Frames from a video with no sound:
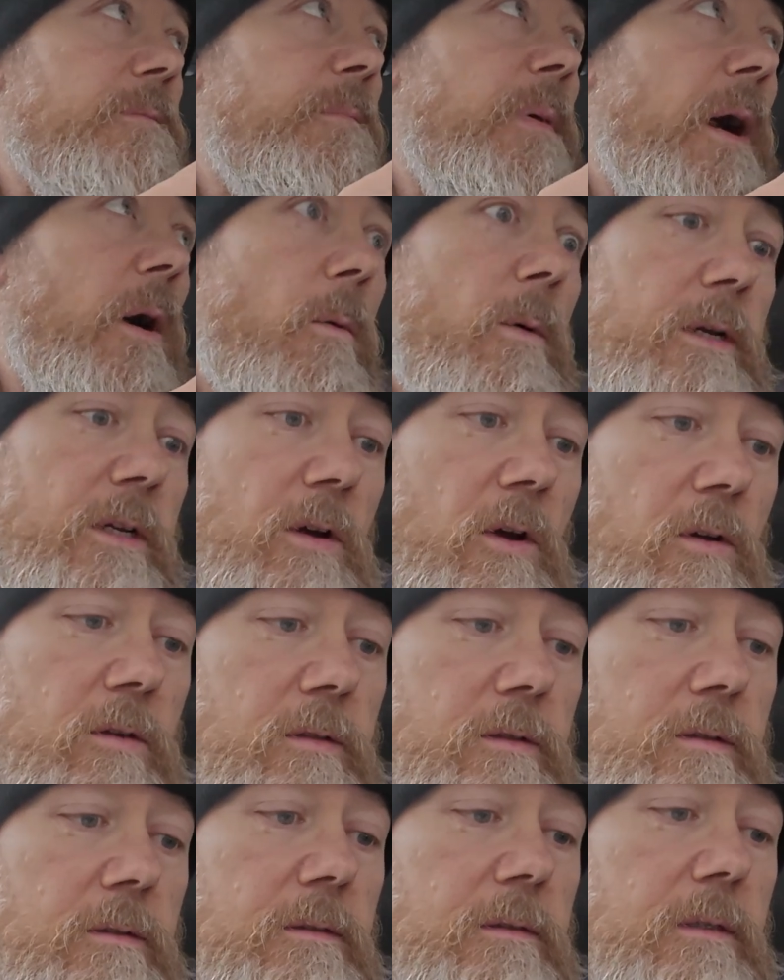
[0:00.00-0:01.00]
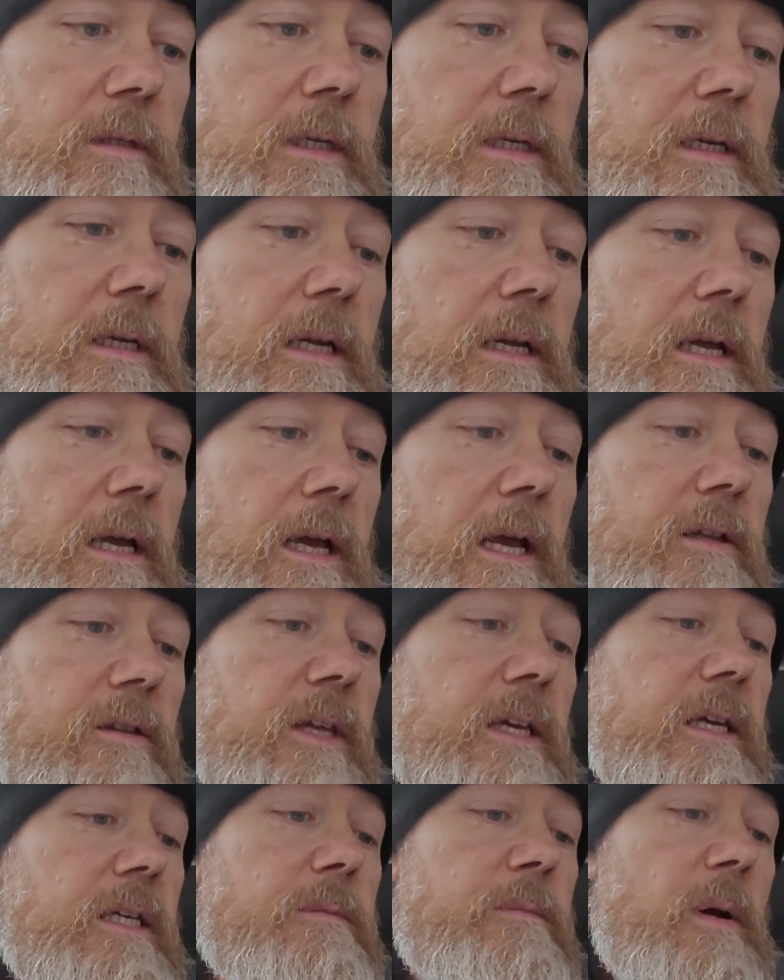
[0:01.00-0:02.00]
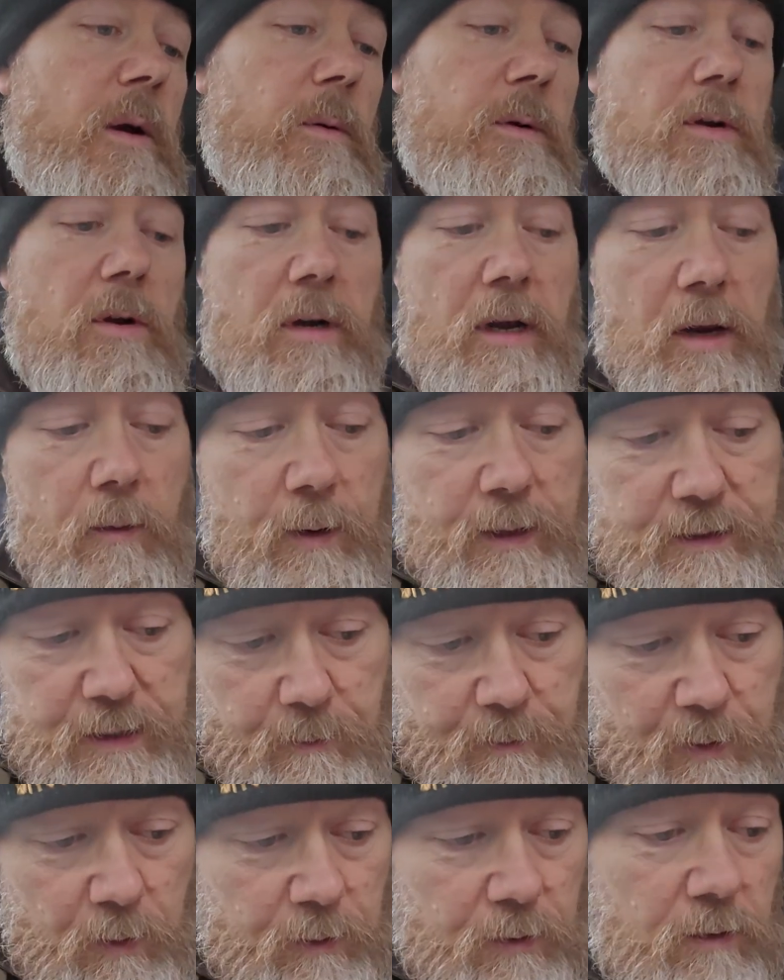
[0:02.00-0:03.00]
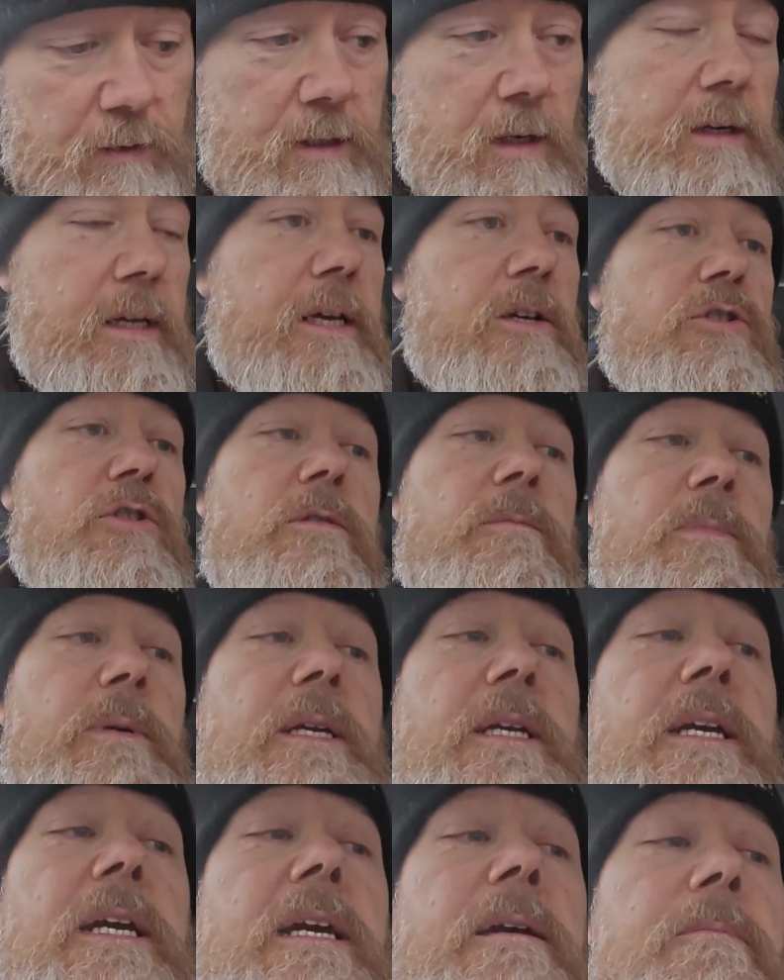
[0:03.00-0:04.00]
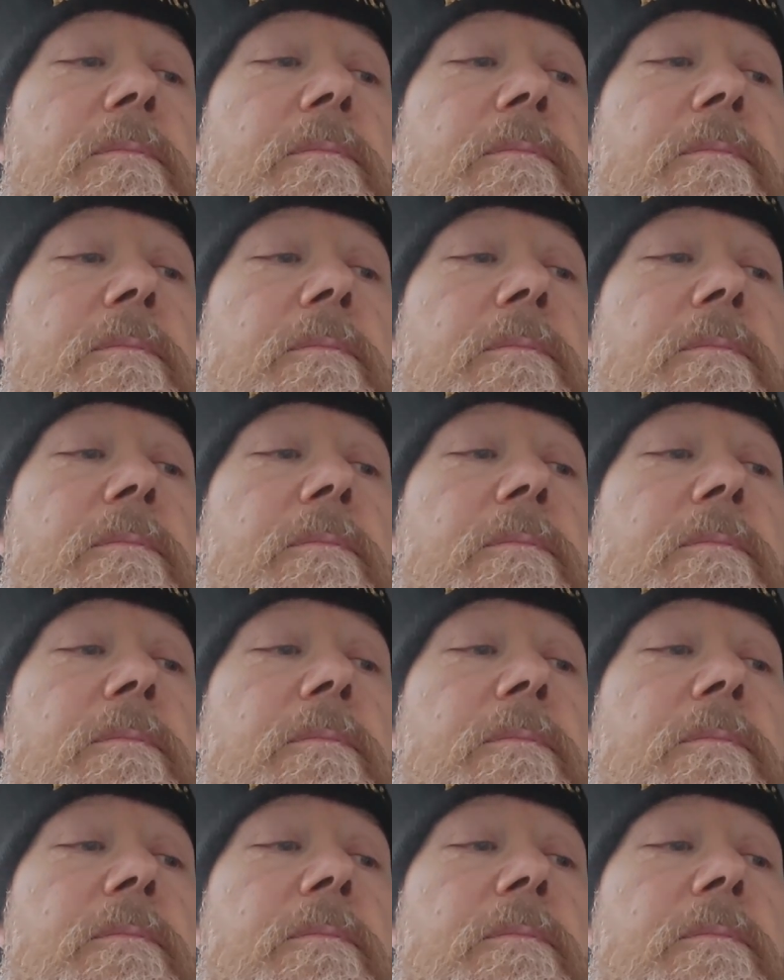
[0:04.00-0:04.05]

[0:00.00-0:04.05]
powered on. I think it's powered on anyway. Is that powered on down there? It should be, yeah.